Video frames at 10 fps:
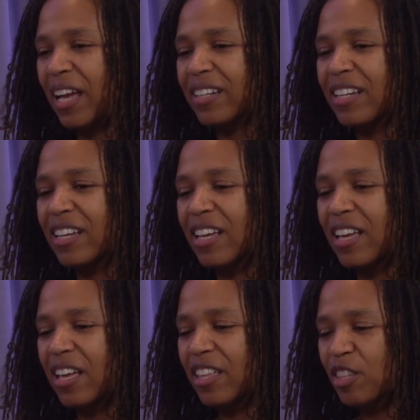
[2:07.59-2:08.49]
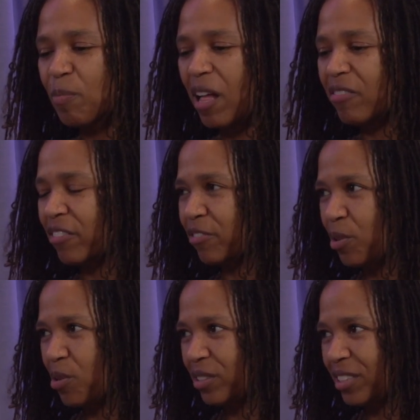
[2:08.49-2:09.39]
And in the pelvic
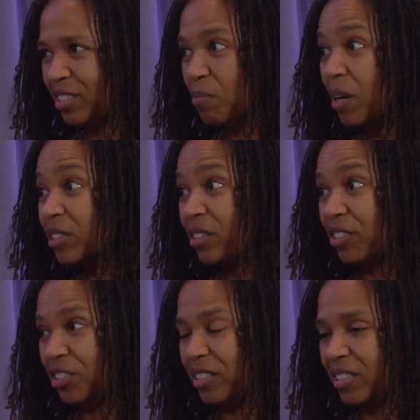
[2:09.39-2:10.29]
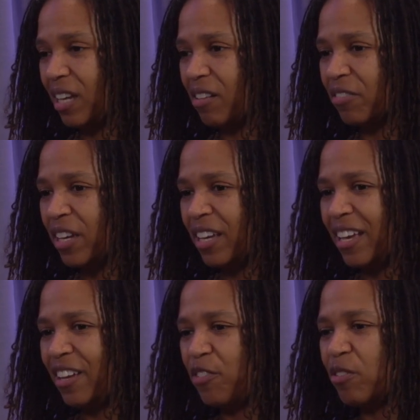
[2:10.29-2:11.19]
floor, just the musculature itself,
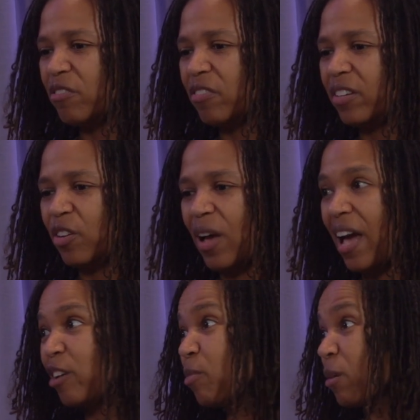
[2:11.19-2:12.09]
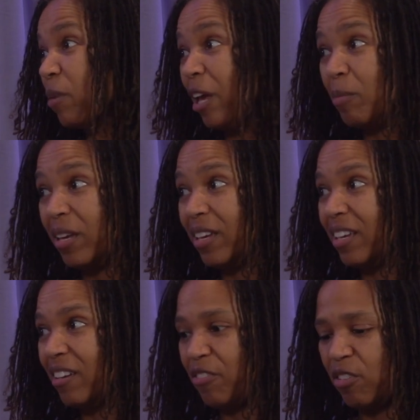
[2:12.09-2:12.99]
if you've had a big
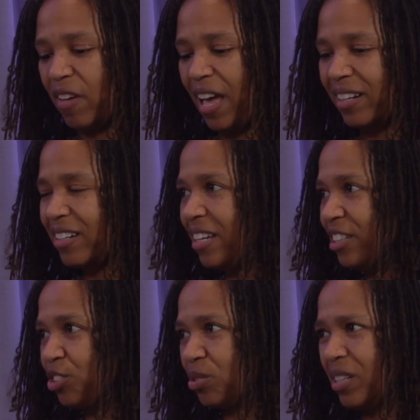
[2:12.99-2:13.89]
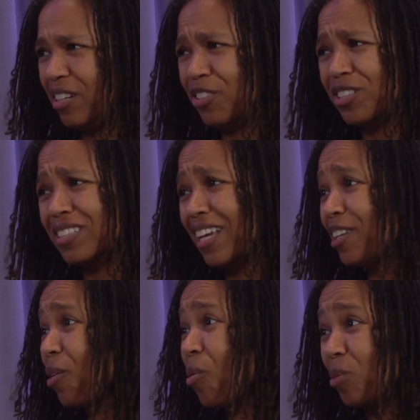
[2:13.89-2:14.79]
baby, if you've had any injury, if you're just
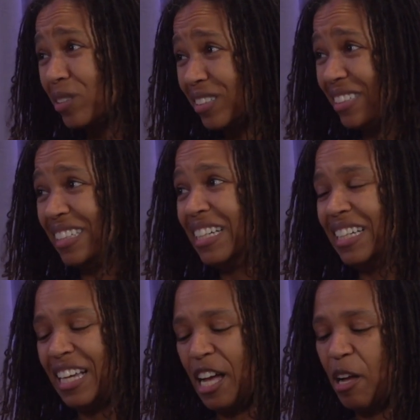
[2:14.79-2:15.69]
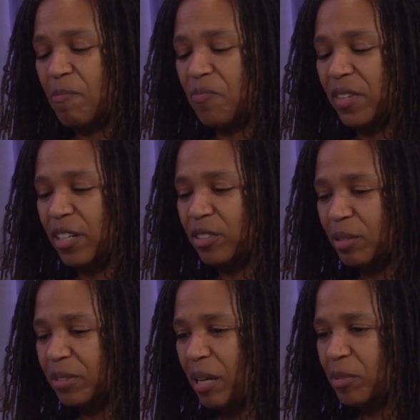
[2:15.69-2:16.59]
getting older,
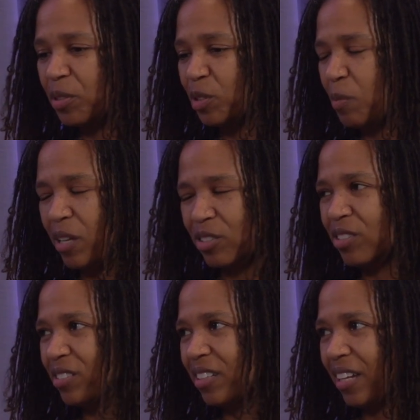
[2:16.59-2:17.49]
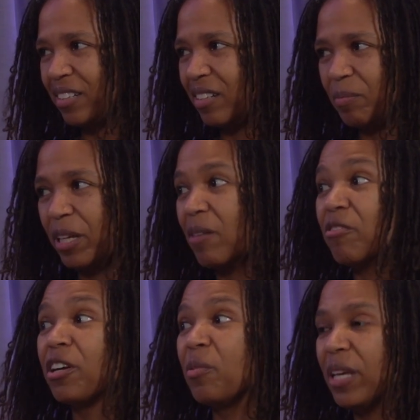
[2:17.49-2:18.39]
sometimes those muscles can become
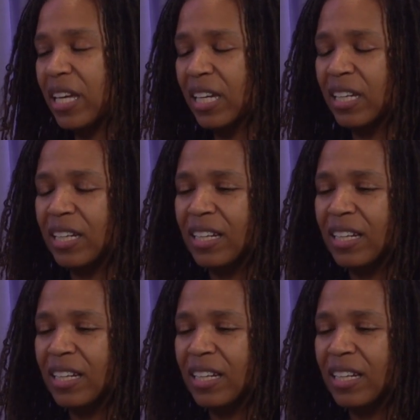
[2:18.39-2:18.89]
very weak.